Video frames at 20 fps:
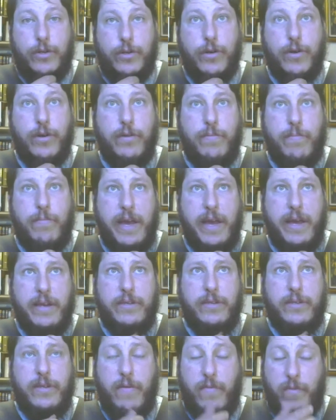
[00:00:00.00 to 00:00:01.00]
She heard
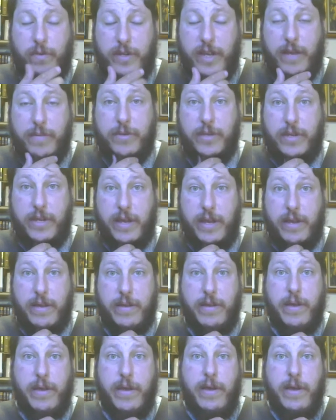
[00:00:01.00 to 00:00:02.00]
mass several times a
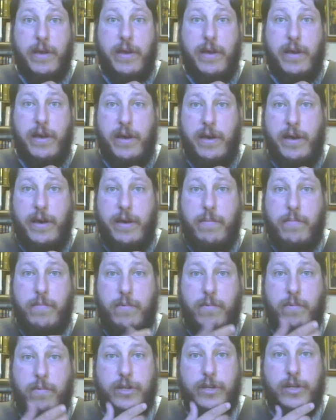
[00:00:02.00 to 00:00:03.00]
day um,
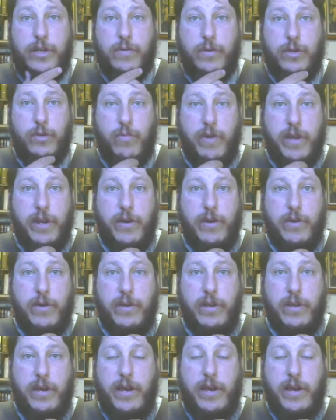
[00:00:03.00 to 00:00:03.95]
when she was widowed.